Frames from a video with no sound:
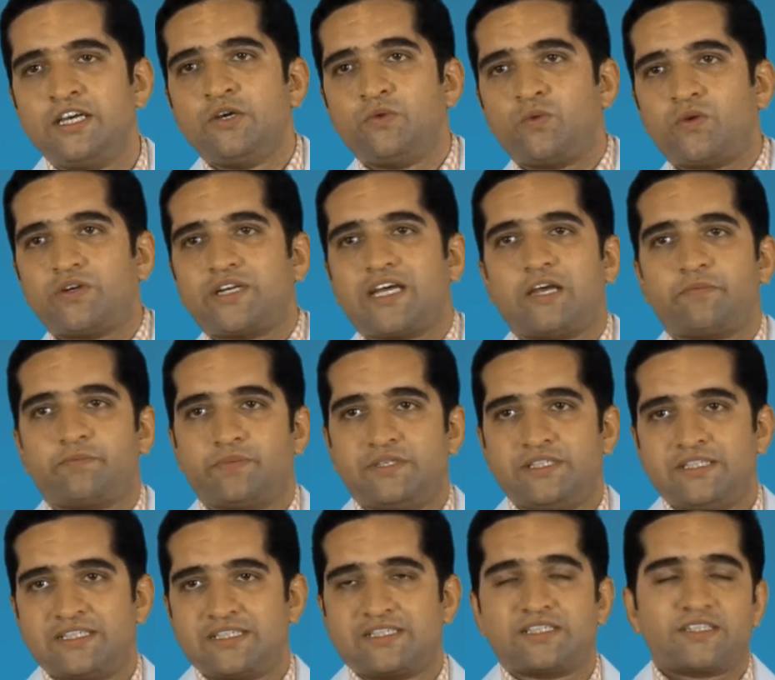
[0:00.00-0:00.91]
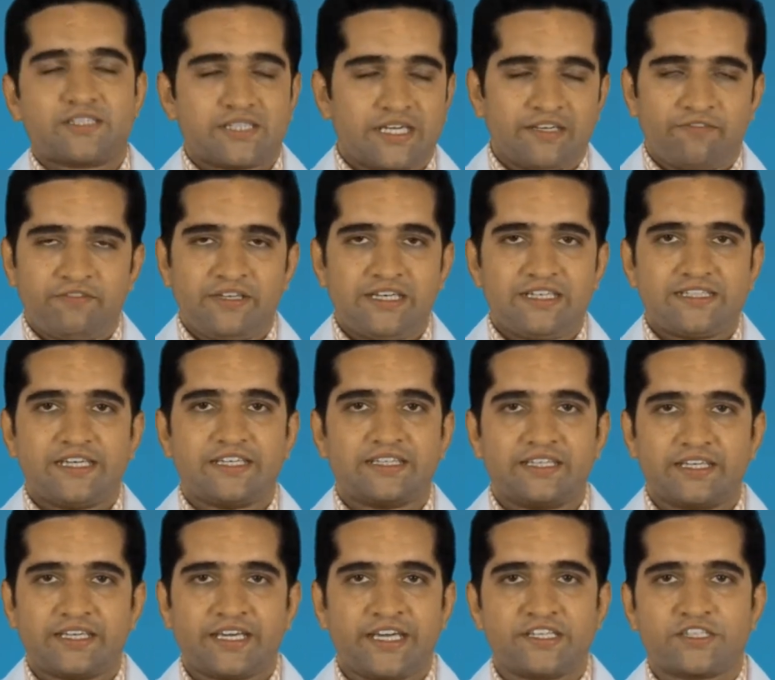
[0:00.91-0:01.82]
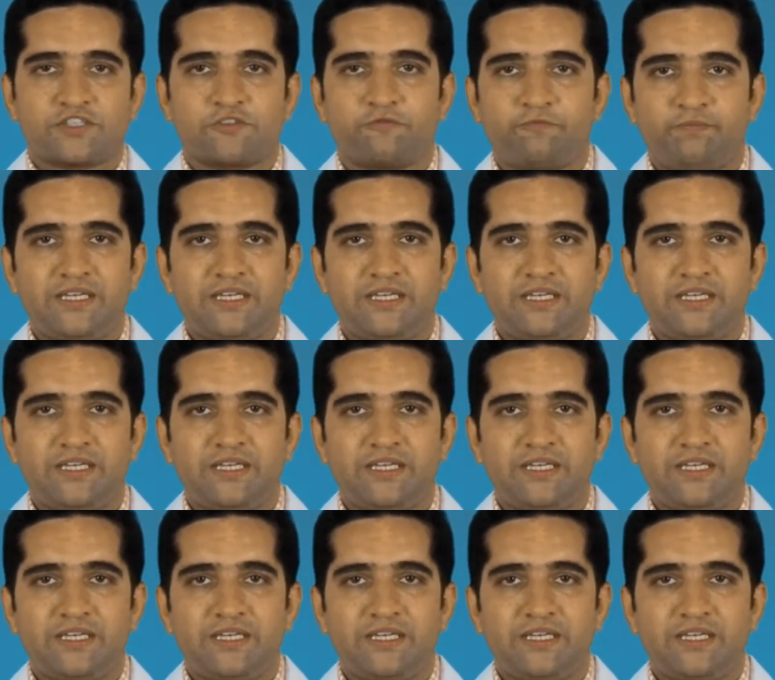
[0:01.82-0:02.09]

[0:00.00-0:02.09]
what happens is, say we will take the case of